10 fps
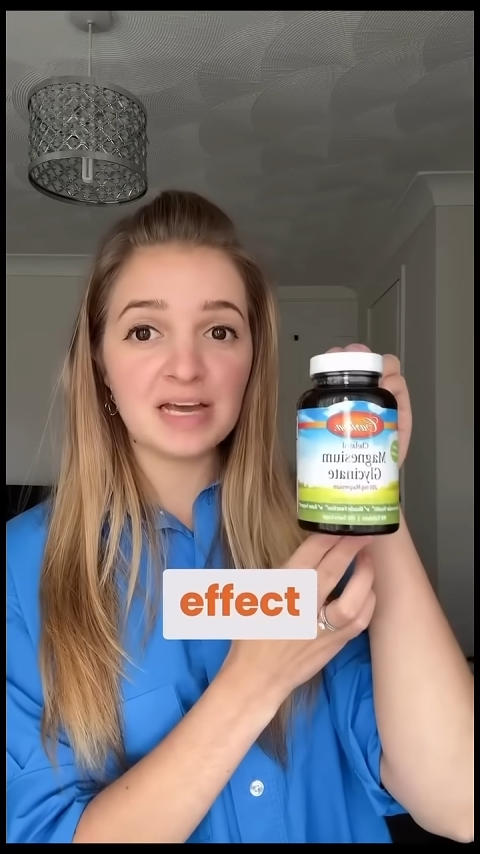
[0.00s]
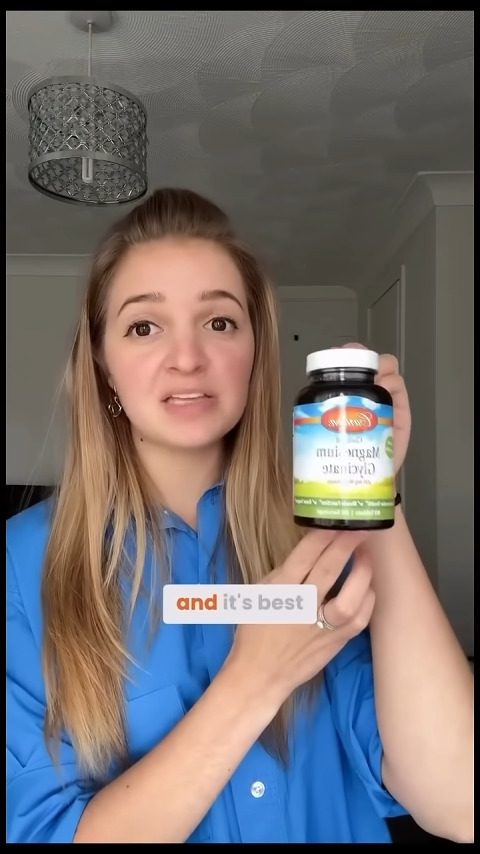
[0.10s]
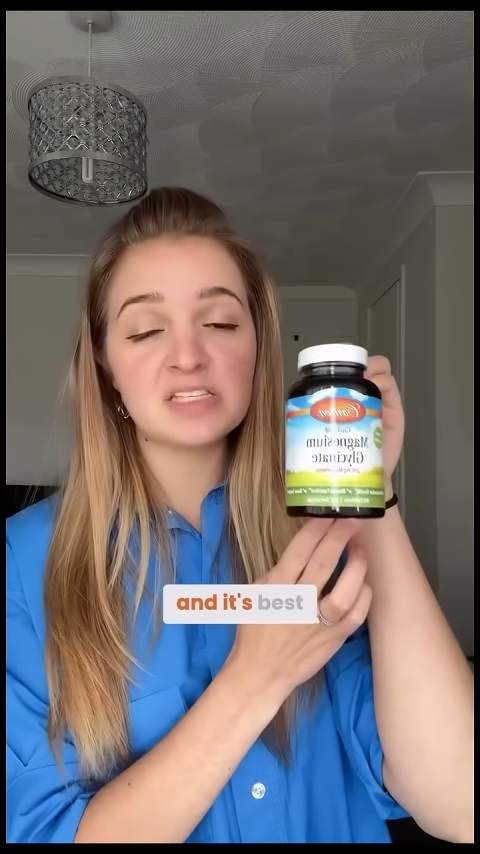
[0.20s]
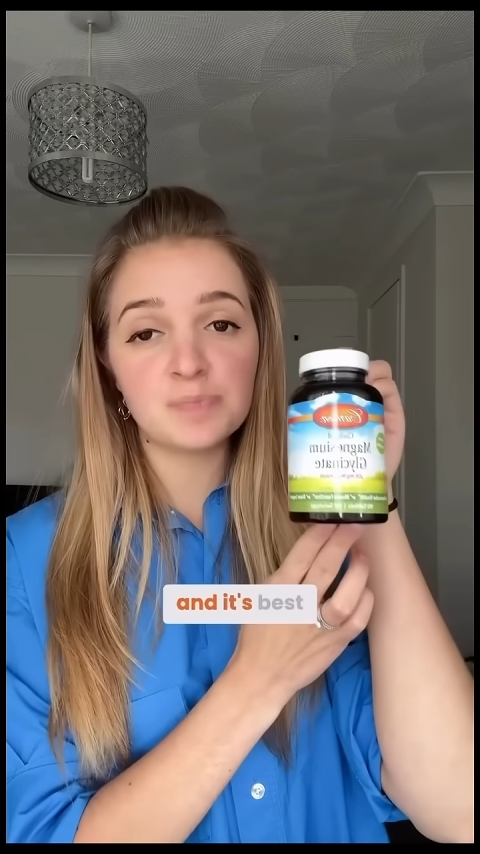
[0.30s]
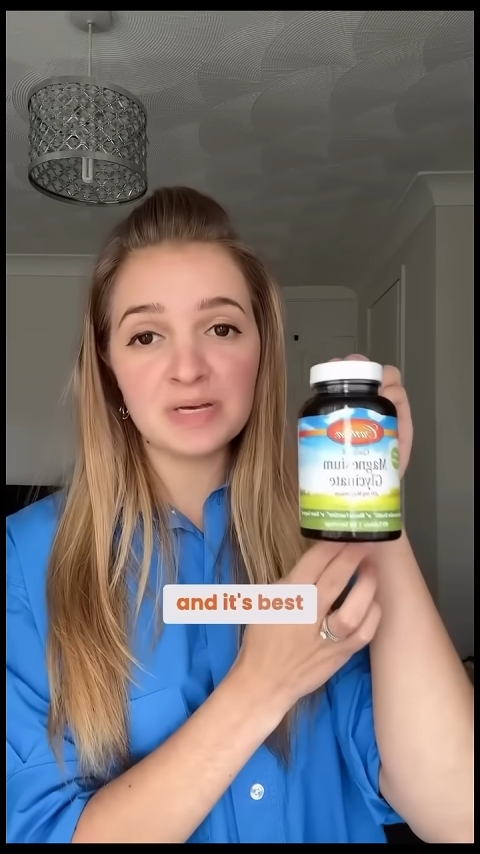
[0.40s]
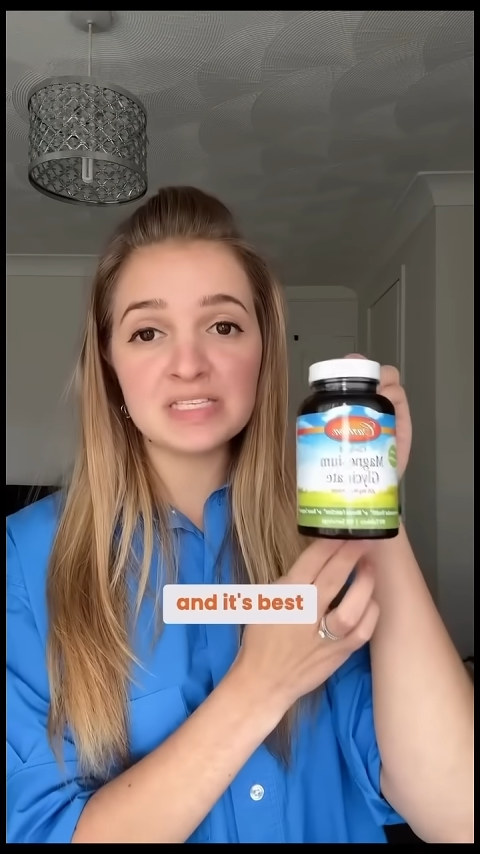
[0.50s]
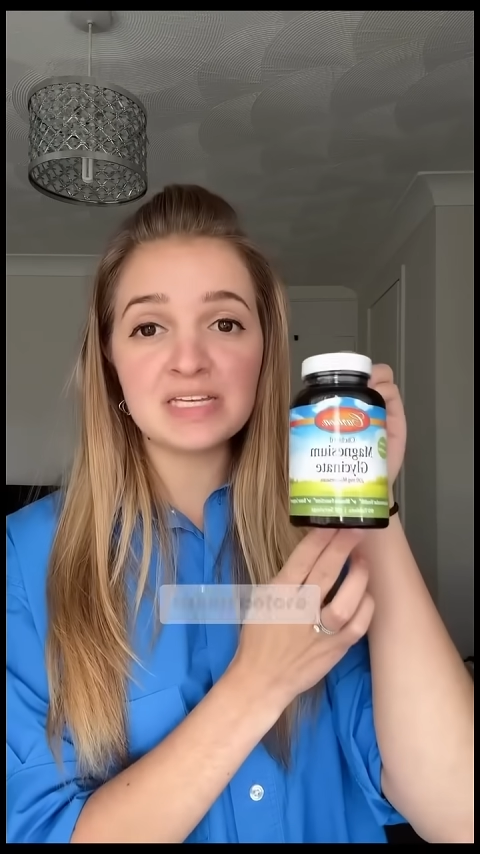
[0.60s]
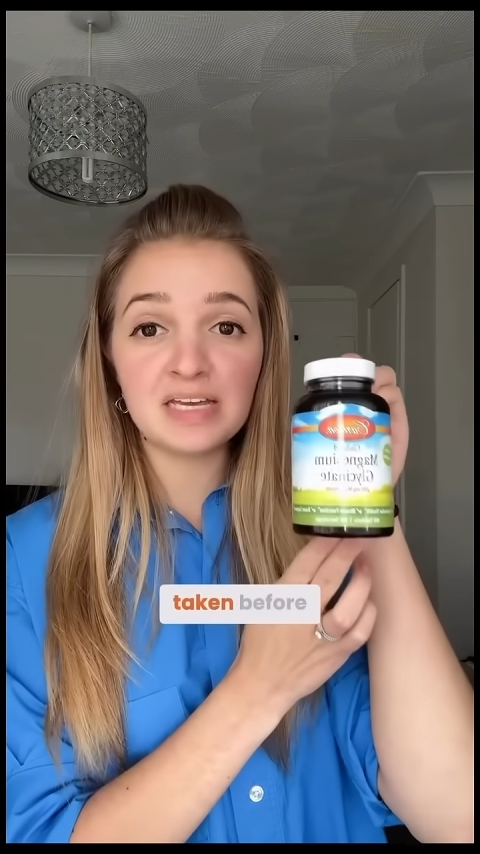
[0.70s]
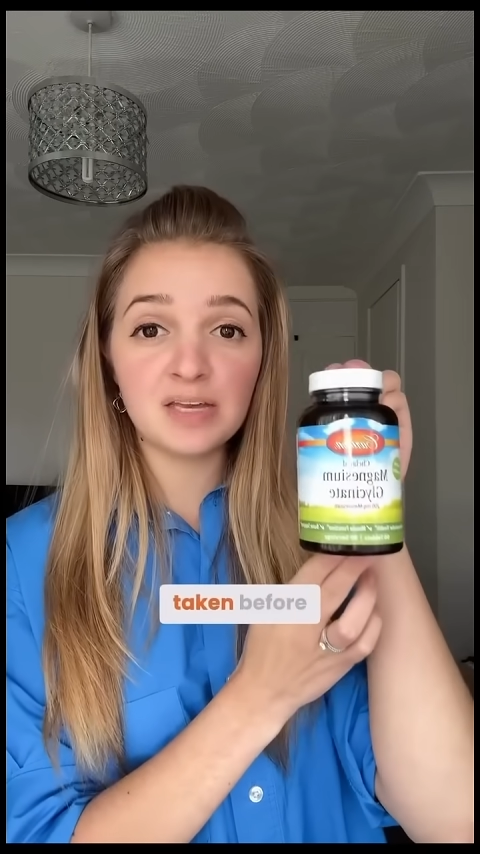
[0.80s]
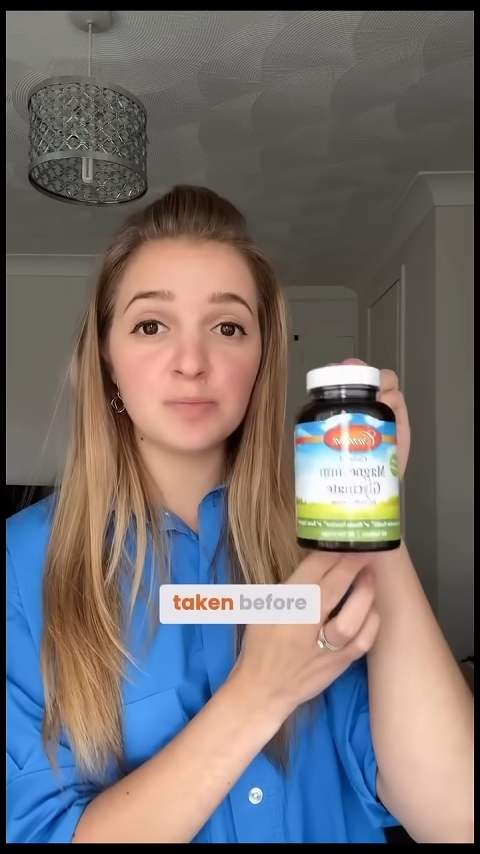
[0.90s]
and it's best
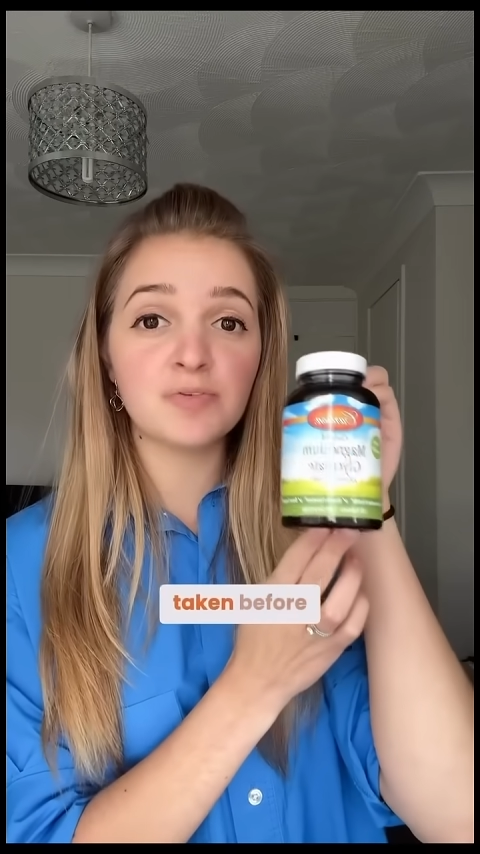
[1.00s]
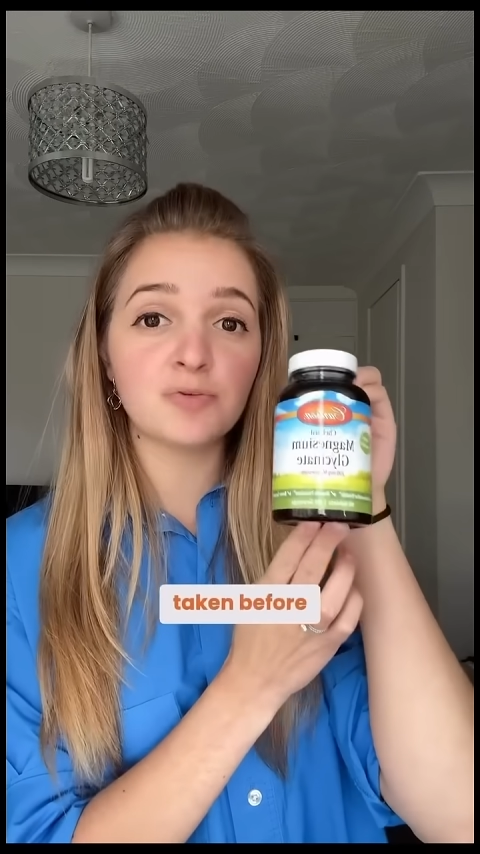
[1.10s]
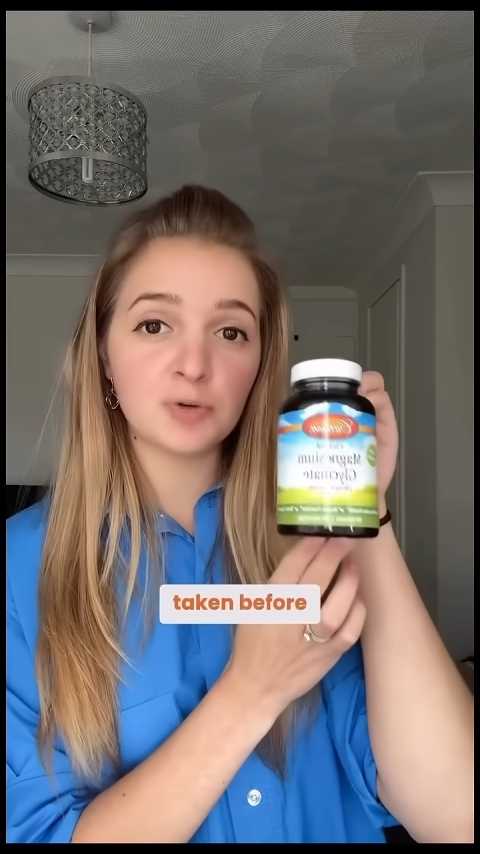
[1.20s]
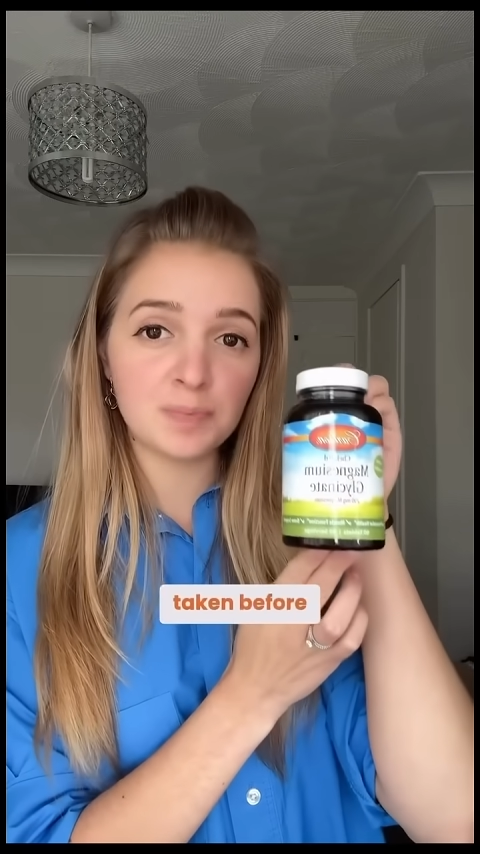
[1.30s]
taken before